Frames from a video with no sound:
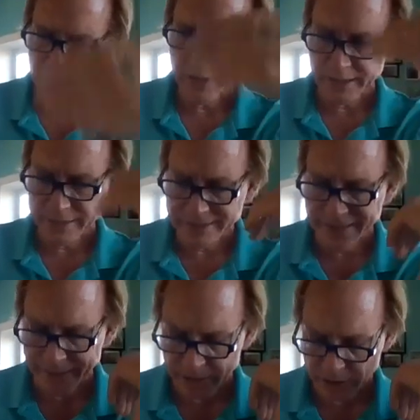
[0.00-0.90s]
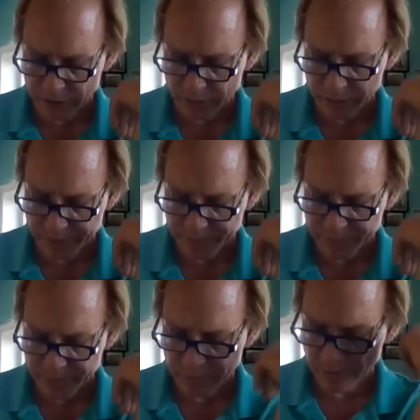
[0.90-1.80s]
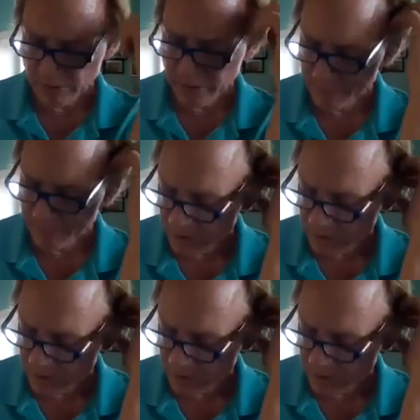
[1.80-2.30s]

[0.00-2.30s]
and dead load. All right.